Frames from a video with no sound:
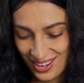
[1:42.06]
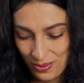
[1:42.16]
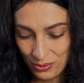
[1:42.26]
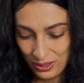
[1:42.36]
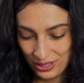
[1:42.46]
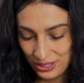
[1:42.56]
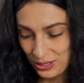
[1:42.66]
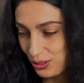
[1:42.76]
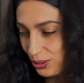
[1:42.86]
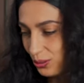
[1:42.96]
what we're gonna
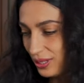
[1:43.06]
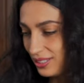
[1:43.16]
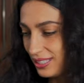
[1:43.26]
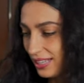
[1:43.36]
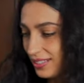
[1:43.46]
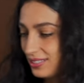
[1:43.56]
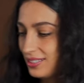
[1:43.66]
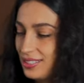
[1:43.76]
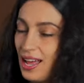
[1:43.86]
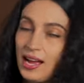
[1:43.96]
do is set this
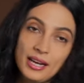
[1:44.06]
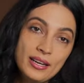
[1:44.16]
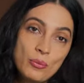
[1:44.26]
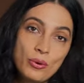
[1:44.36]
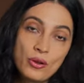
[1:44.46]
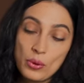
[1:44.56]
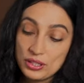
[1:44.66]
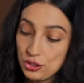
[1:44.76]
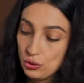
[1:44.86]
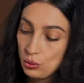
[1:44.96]
aside and we're
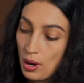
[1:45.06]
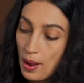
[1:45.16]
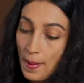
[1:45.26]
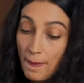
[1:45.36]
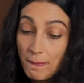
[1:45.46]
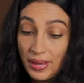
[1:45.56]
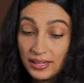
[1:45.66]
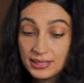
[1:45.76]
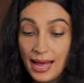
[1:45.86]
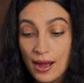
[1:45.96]
going to
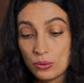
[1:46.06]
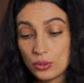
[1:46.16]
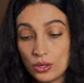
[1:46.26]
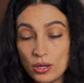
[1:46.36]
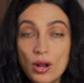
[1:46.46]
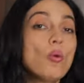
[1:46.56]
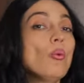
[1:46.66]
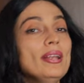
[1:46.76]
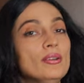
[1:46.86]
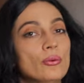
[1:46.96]
mix our
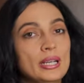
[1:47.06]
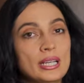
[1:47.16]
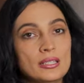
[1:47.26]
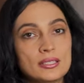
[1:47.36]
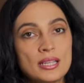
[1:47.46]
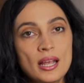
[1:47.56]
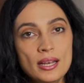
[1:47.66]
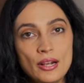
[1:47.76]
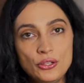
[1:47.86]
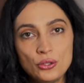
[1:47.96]
wet ingredients.
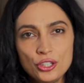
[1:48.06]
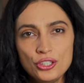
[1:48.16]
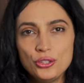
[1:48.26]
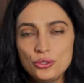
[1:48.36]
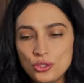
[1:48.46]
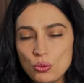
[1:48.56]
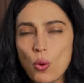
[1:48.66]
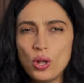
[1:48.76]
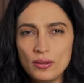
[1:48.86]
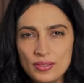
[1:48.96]
Now you could do
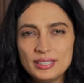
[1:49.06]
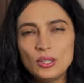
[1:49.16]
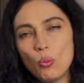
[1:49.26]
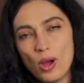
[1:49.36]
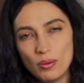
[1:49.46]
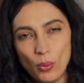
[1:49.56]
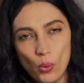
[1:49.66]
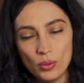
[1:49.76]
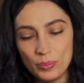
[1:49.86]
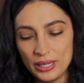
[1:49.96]
all of this in one
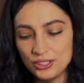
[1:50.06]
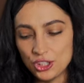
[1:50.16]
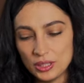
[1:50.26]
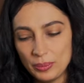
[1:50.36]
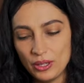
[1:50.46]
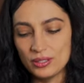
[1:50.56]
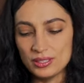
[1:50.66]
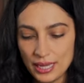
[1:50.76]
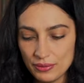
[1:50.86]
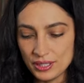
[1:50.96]
bowl, but just to be on the
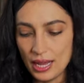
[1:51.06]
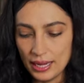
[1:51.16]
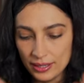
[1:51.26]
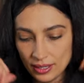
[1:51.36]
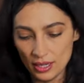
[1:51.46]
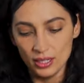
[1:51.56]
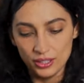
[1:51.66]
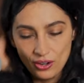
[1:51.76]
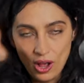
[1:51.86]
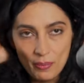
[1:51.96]
safe side,
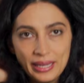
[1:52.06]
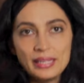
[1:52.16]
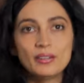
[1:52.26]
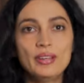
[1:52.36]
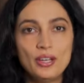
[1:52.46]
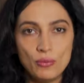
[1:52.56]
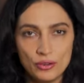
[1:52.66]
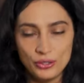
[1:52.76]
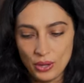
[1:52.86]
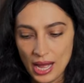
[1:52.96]
you know, I'm making the video
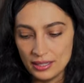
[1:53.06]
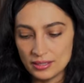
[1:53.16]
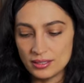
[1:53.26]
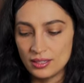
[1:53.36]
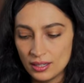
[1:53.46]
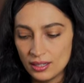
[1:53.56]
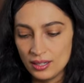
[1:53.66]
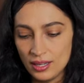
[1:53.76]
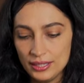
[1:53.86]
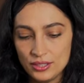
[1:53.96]
for you guys.
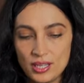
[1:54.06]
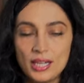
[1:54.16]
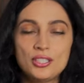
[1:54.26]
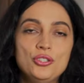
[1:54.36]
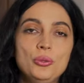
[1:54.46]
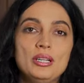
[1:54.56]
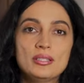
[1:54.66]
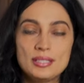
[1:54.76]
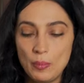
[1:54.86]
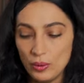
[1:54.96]
I decided to do it
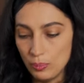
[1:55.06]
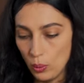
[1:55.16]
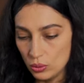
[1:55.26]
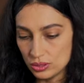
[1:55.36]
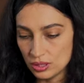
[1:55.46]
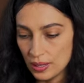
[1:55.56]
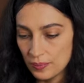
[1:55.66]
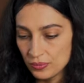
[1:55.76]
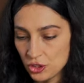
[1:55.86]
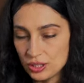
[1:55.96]
in separate bowls,
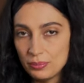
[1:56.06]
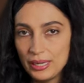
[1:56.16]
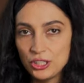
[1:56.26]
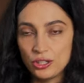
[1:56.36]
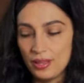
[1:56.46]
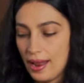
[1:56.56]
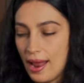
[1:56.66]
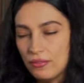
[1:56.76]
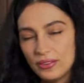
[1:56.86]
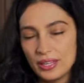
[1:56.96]
just to make sure that
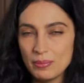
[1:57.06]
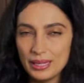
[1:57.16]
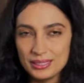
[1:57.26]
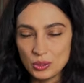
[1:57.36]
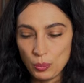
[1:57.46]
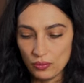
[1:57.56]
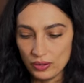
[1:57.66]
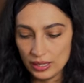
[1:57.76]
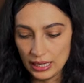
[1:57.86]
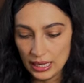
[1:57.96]
everything mixes
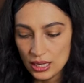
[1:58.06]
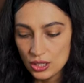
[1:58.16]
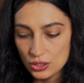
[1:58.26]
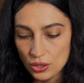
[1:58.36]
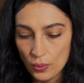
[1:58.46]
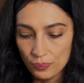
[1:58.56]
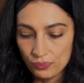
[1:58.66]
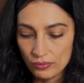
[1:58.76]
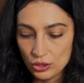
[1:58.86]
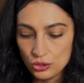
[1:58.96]
perfectly. So
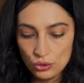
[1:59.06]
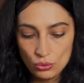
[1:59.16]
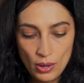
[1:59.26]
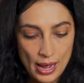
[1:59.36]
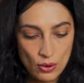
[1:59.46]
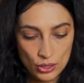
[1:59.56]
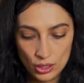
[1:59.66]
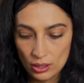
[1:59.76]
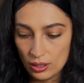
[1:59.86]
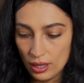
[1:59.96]
to
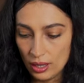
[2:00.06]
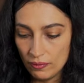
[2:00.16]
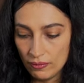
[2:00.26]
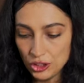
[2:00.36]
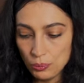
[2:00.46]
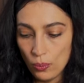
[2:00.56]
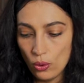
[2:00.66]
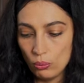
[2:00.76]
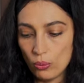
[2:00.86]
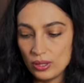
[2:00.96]
our fresh
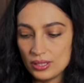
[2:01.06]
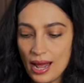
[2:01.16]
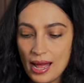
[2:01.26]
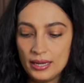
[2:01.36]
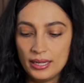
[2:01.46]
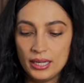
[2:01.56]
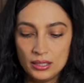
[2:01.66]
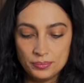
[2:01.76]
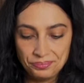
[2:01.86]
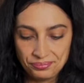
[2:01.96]
bowl, we're going to add
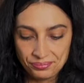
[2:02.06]
in